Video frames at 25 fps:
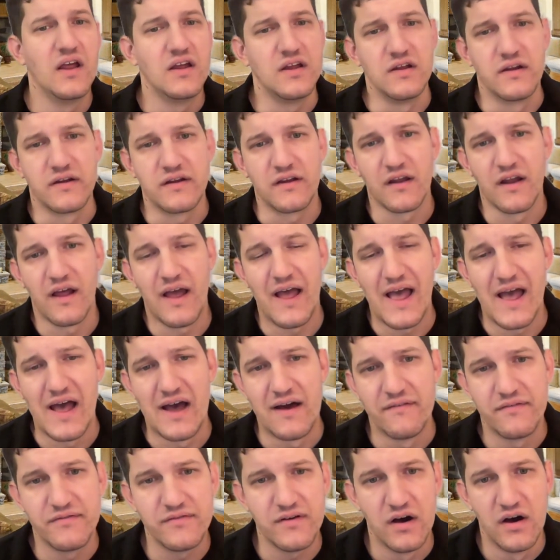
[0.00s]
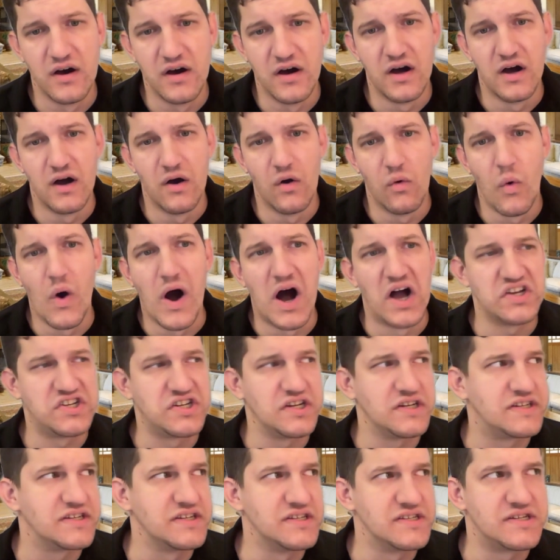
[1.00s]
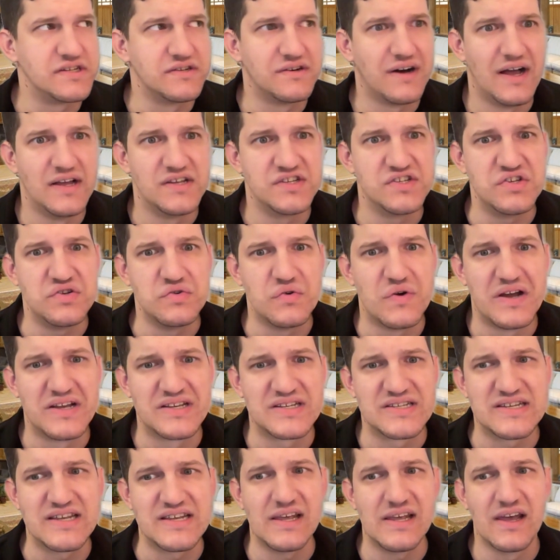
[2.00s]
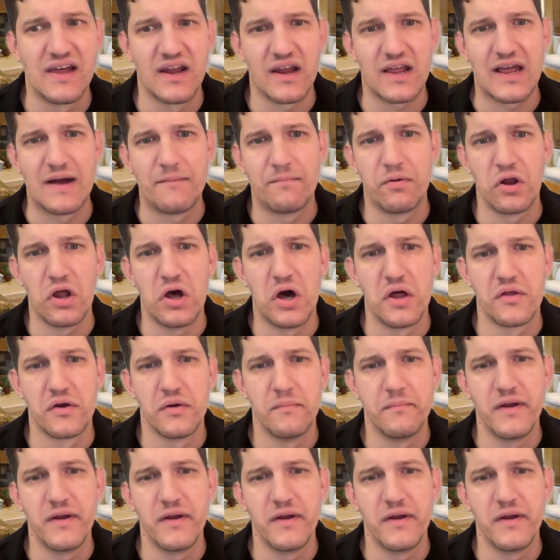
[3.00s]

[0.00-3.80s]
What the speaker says: You're going to have Washington still has USC and a couple other